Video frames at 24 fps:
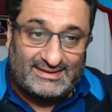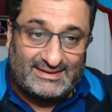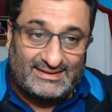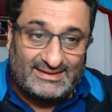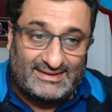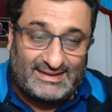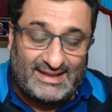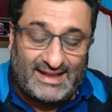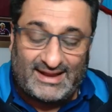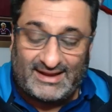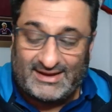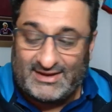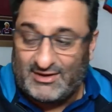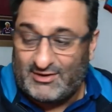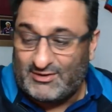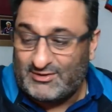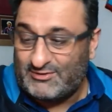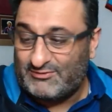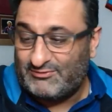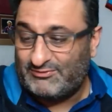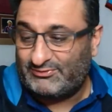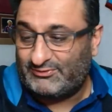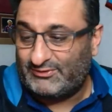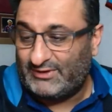That kind
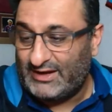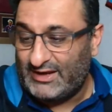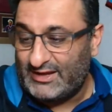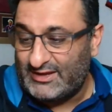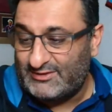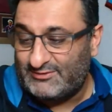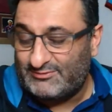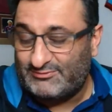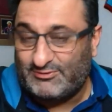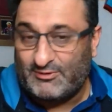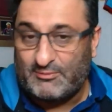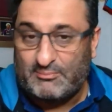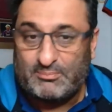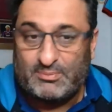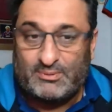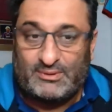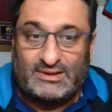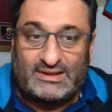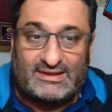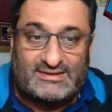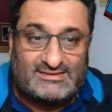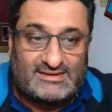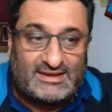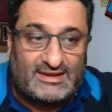of phrase,
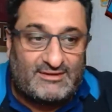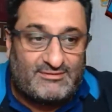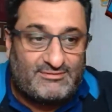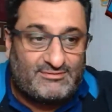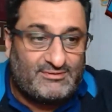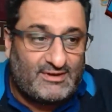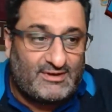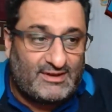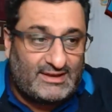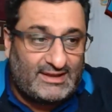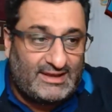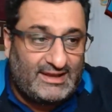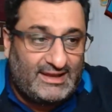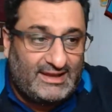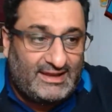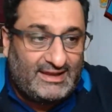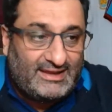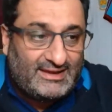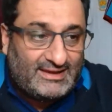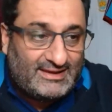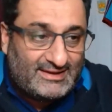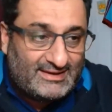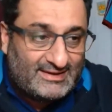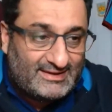football is a funny
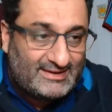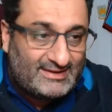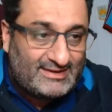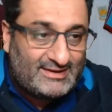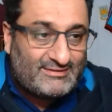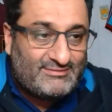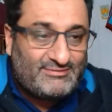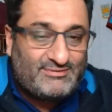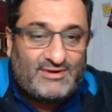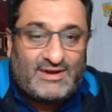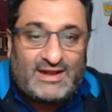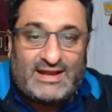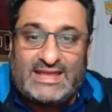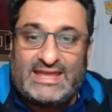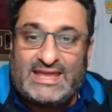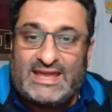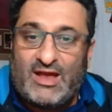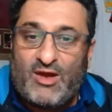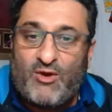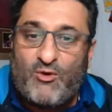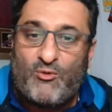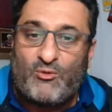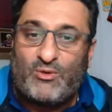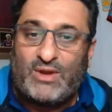
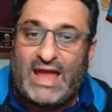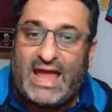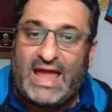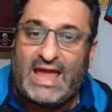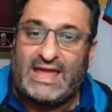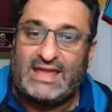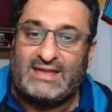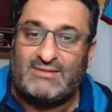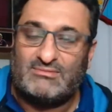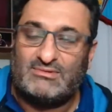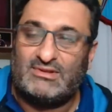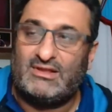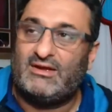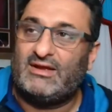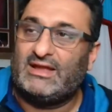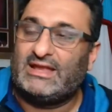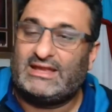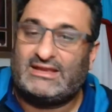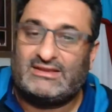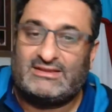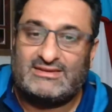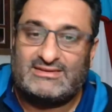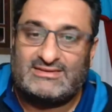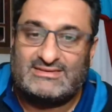old game,
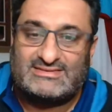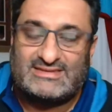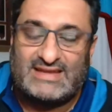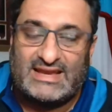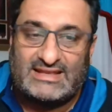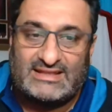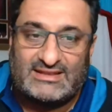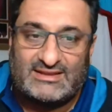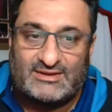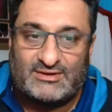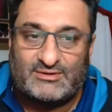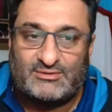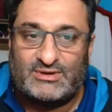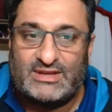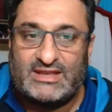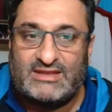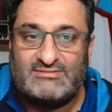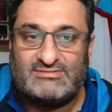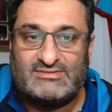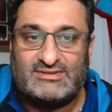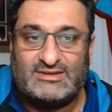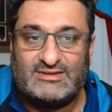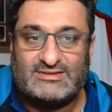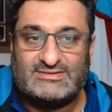like Saint and
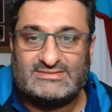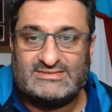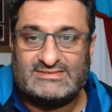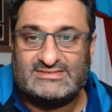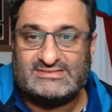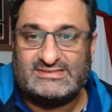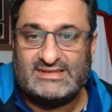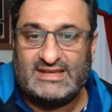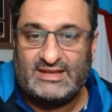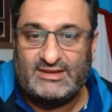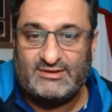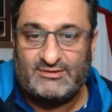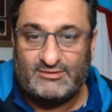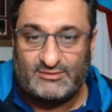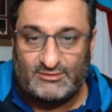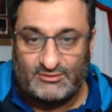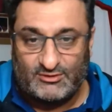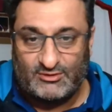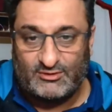Greaves used to say.